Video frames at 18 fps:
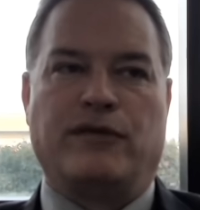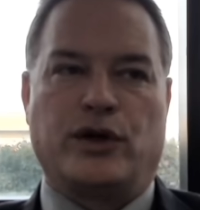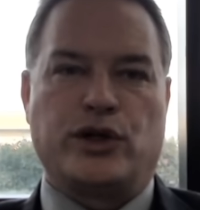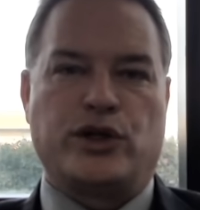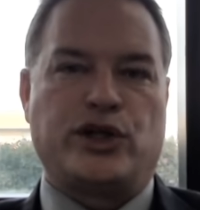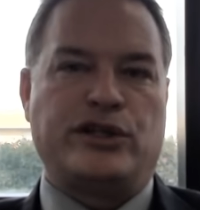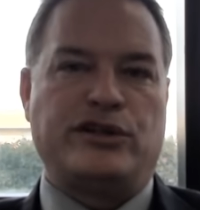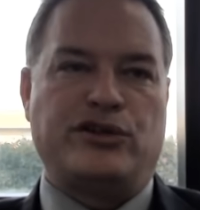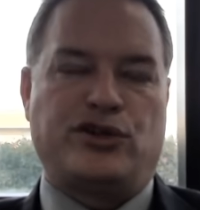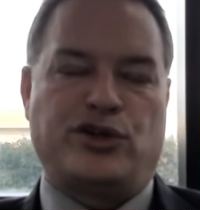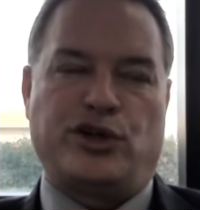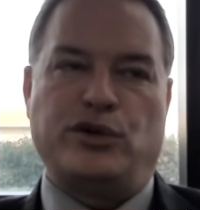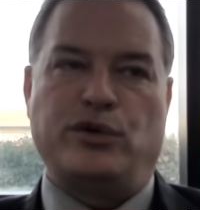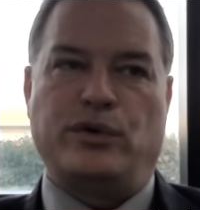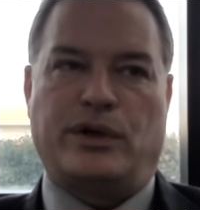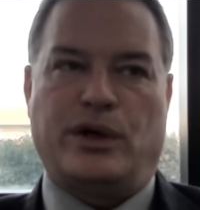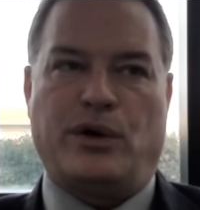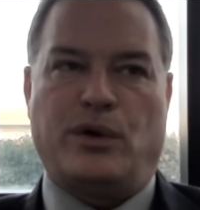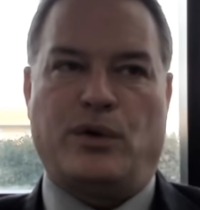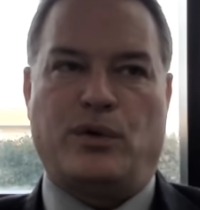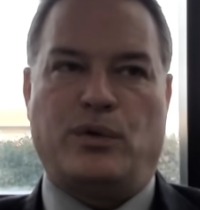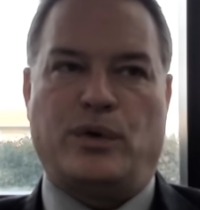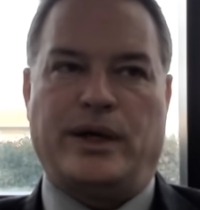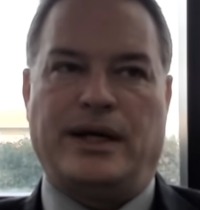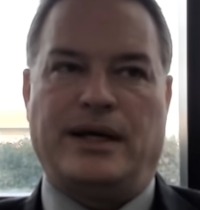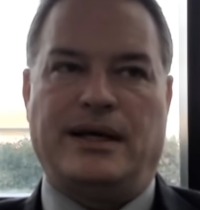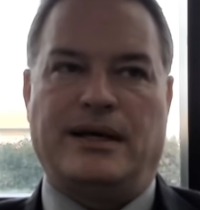version 2,
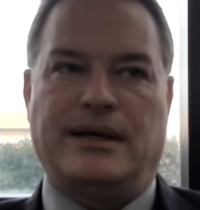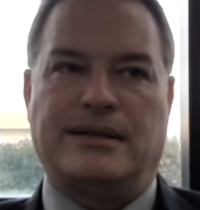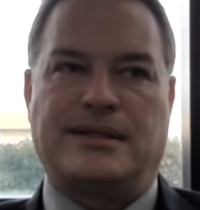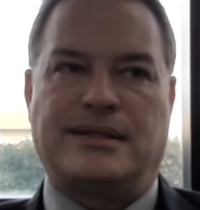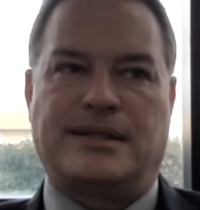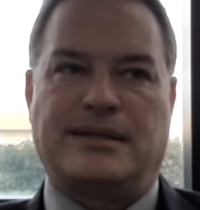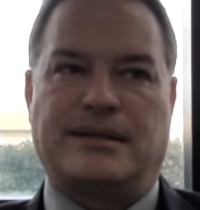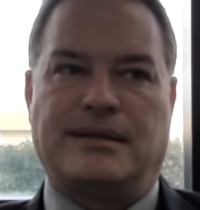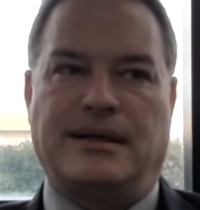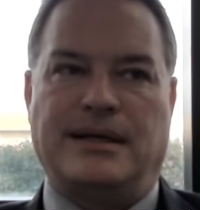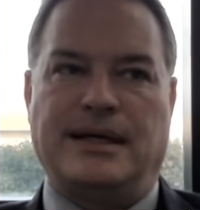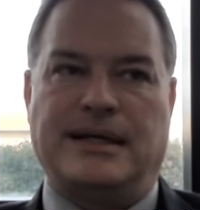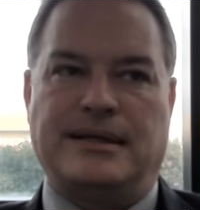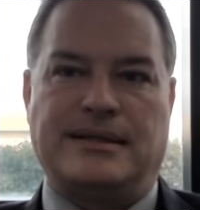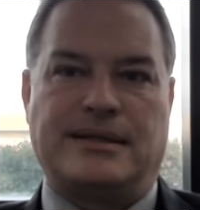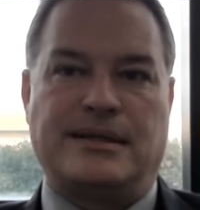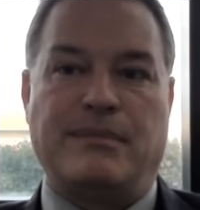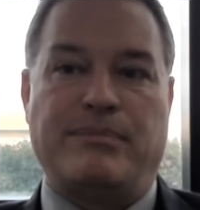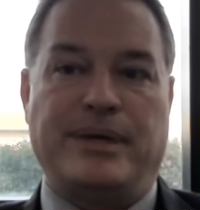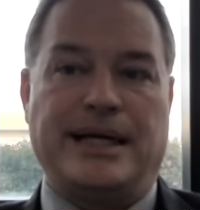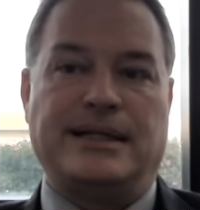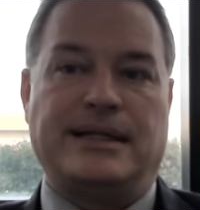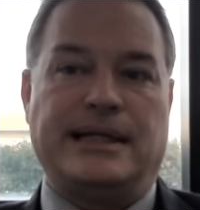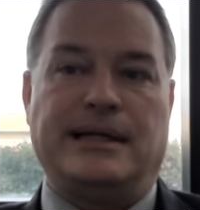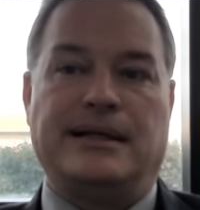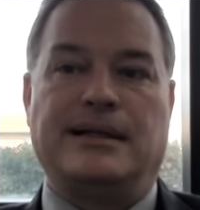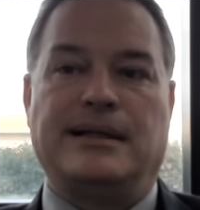though, is the
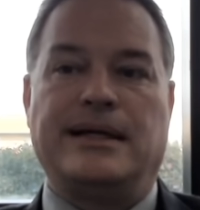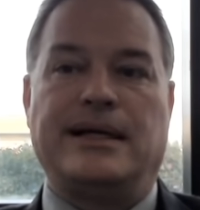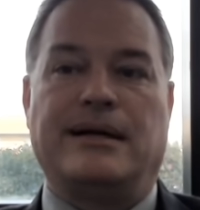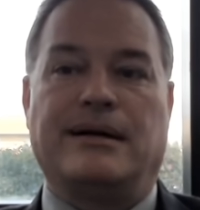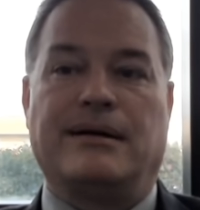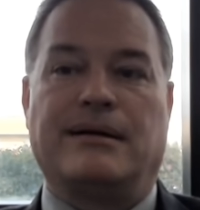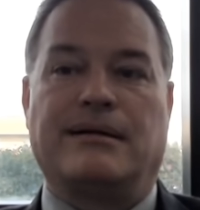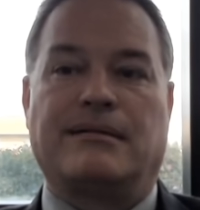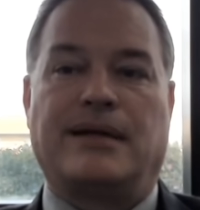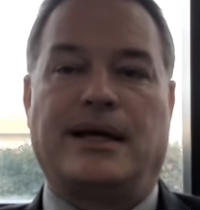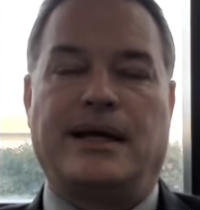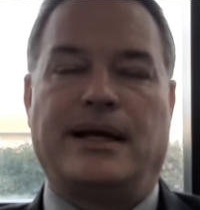big deal here.